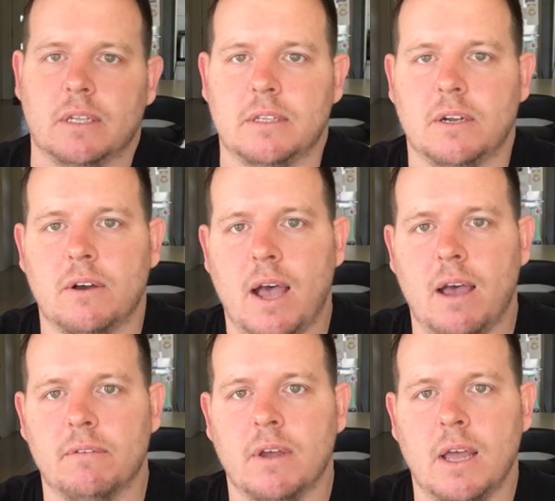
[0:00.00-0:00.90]
and then I'll
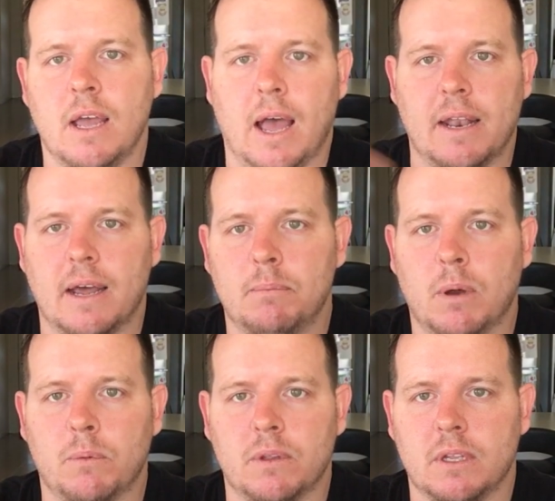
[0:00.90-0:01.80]
have a number
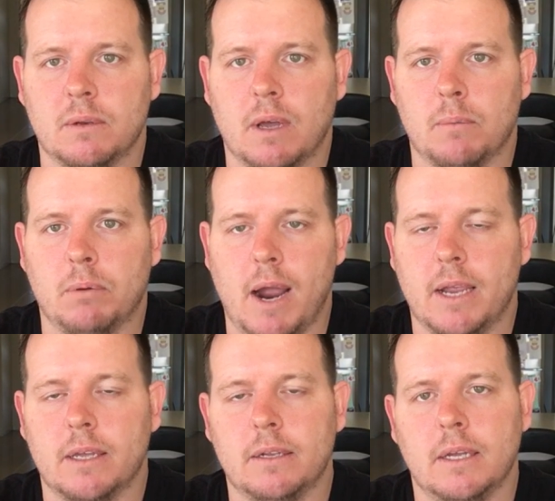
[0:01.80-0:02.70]
within a
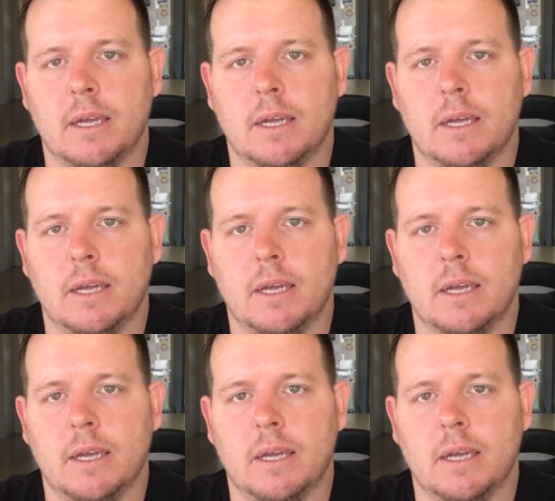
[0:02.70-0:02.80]
bracket,